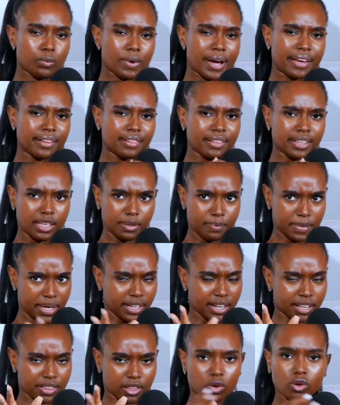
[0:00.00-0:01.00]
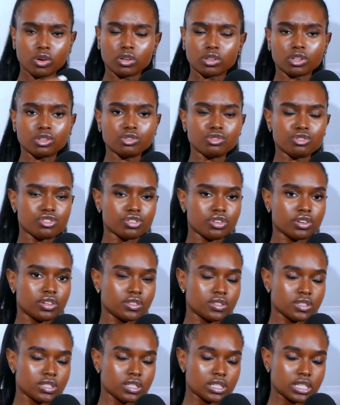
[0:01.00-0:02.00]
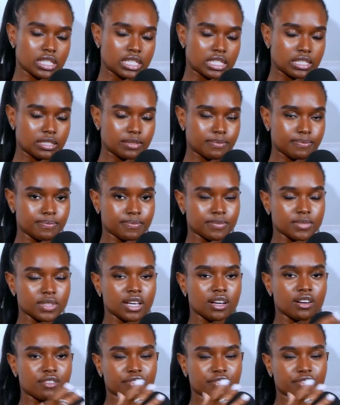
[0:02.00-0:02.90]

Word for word: while he made other conclusions, um,